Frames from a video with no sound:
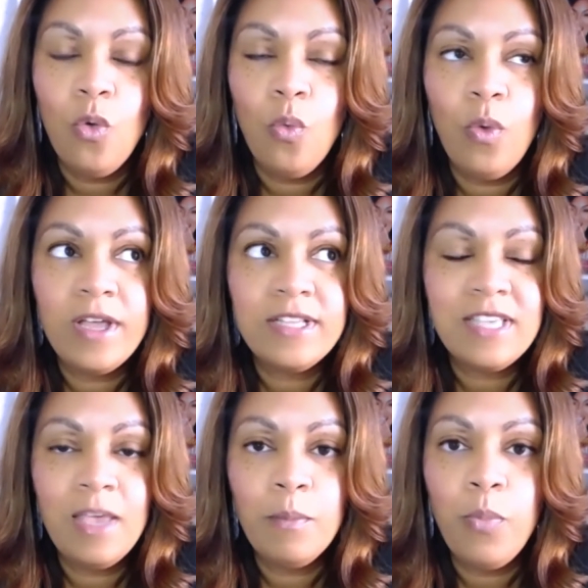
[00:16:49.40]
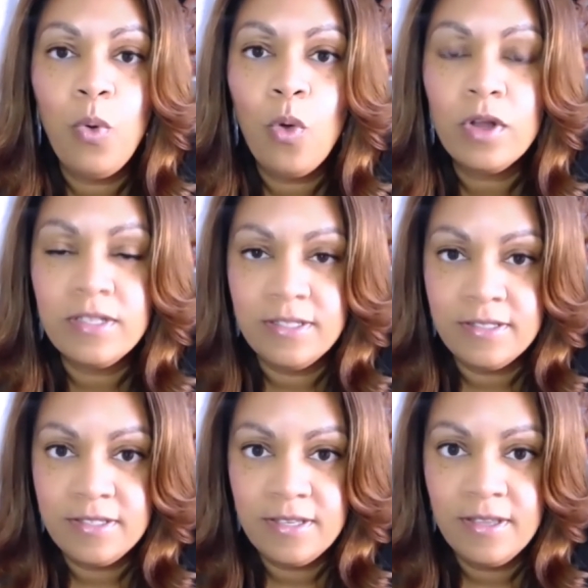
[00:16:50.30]
was
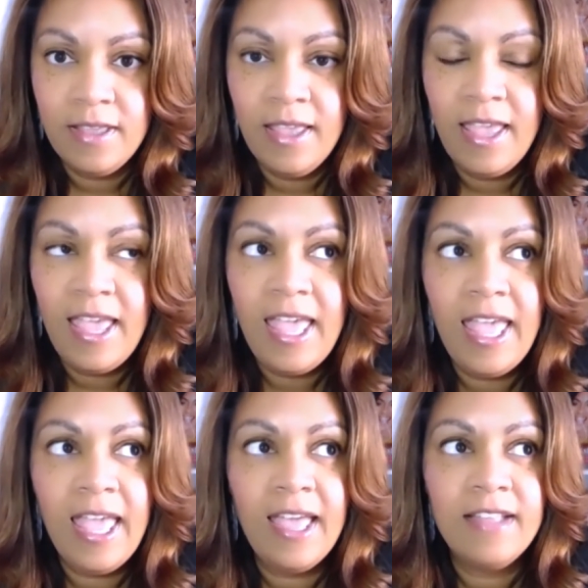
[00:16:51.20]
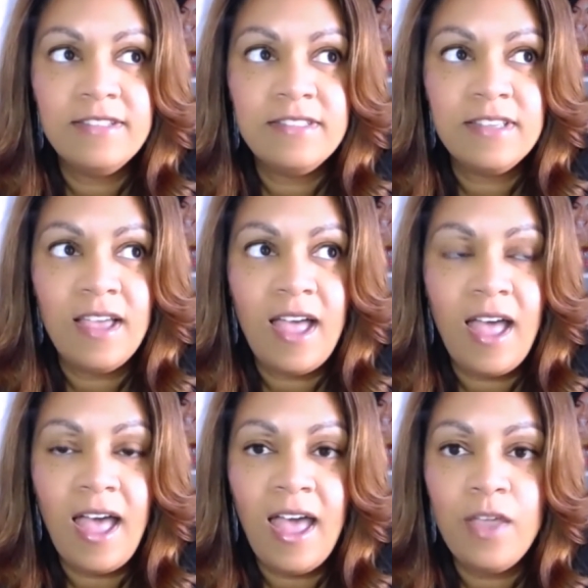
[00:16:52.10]
important and
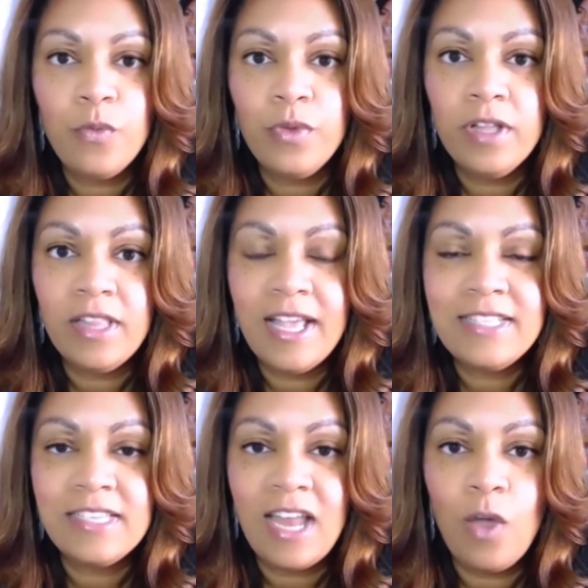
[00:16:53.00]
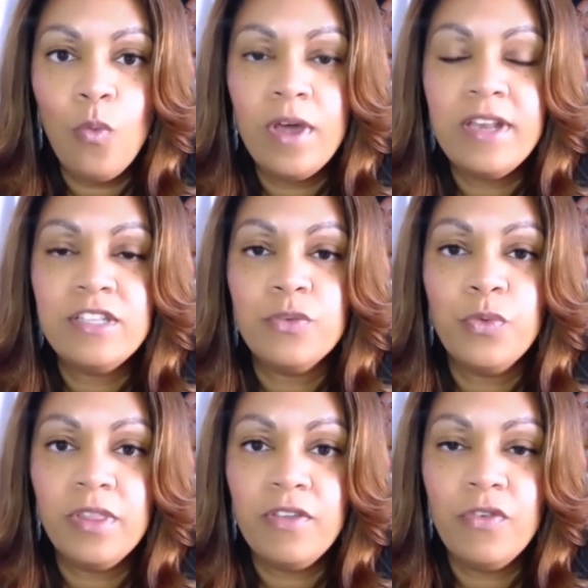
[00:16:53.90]
I realized that I wanted to
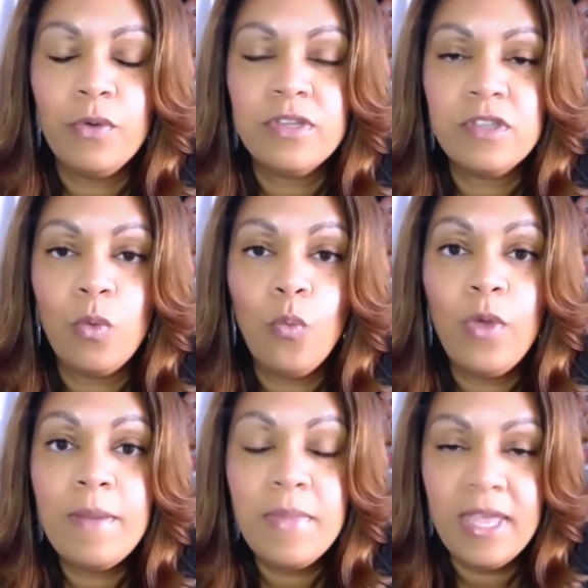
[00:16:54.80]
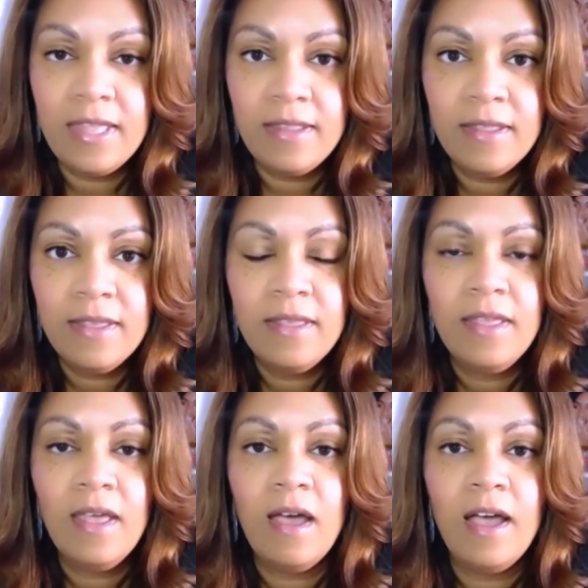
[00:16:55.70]
really focus on women
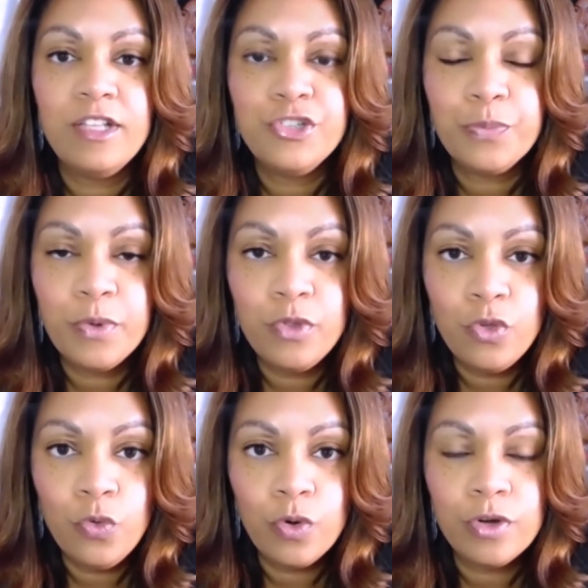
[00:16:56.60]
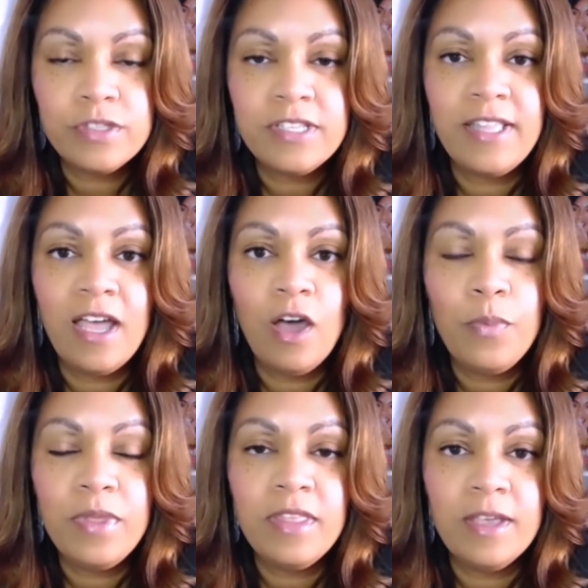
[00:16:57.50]
entrepreneurs and
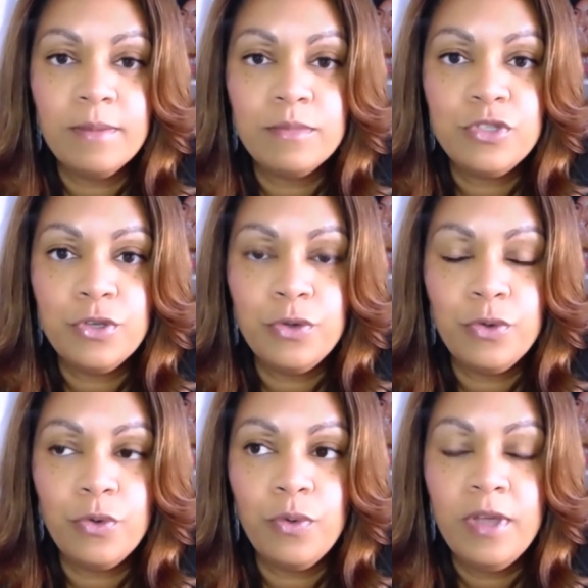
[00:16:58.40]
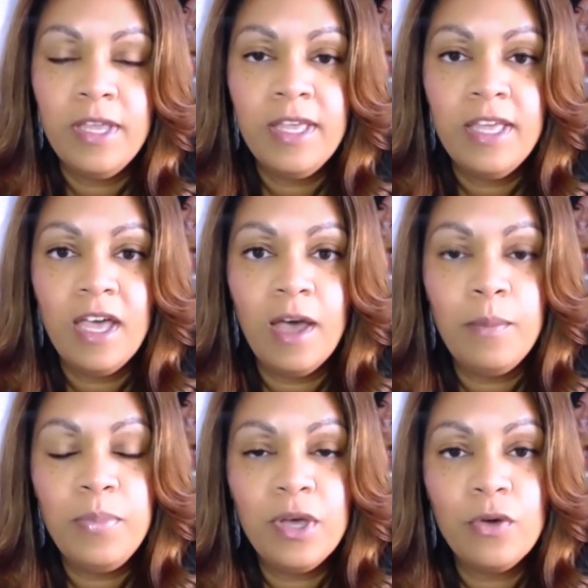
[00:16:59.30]
helping them to uh,
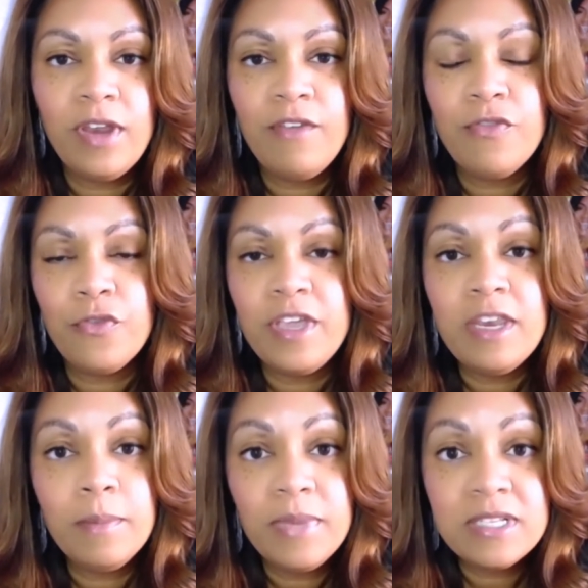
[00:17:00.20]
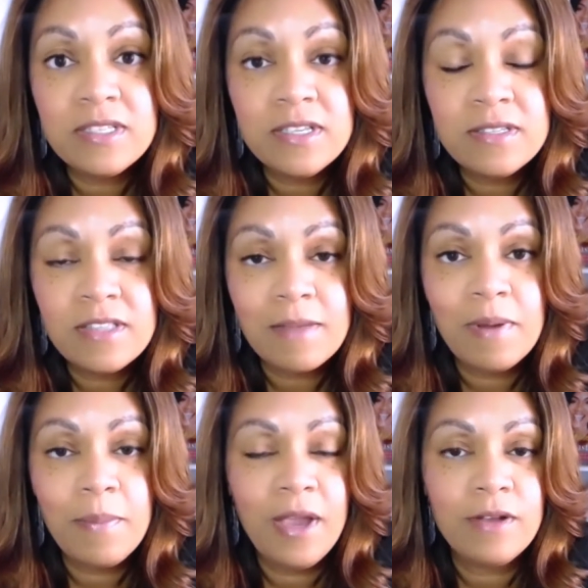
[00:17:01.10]
build a freedom business like
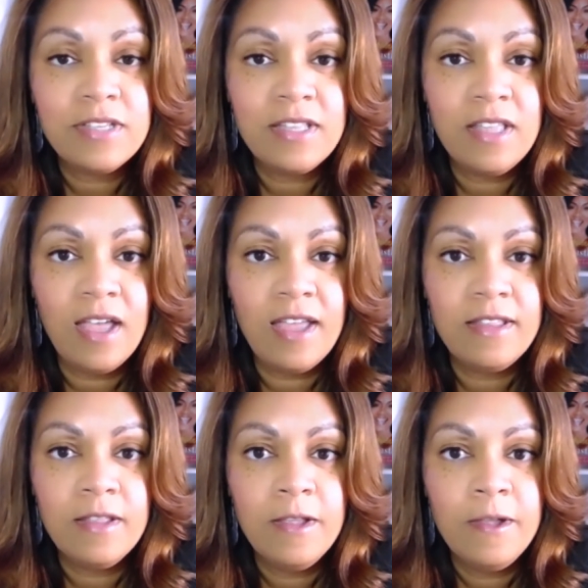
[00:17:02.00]
my parents had done.